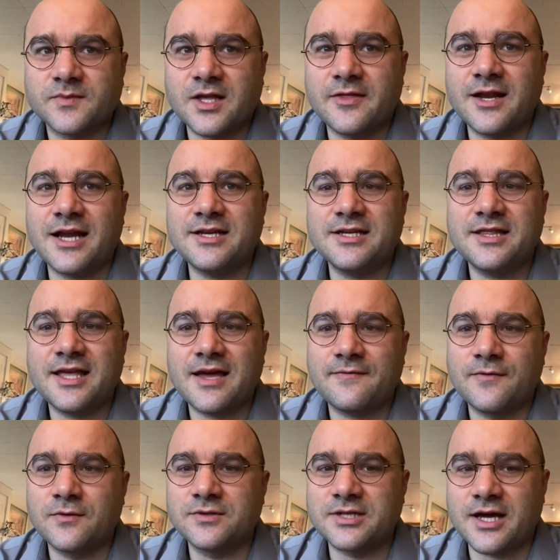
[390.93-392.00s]
and then I did
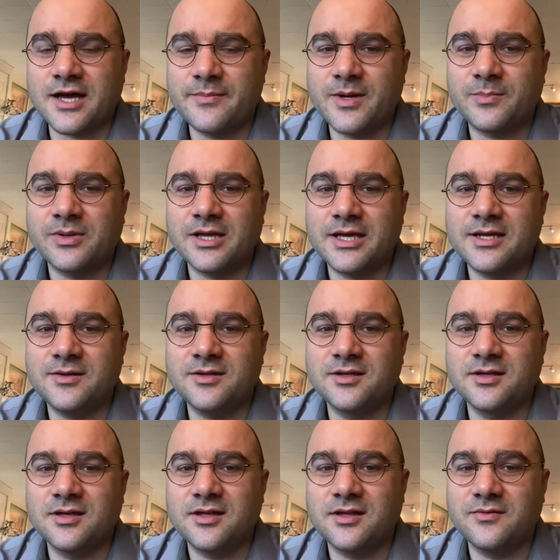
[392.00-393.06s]
that full-time and played
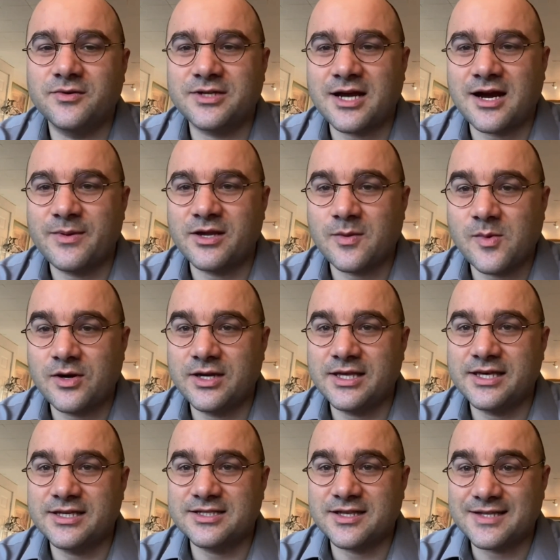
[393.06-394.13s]
retirement community
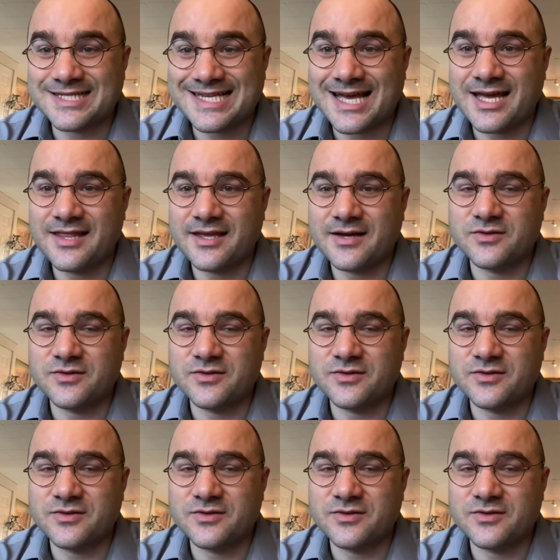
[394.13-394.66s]
gigs on the side.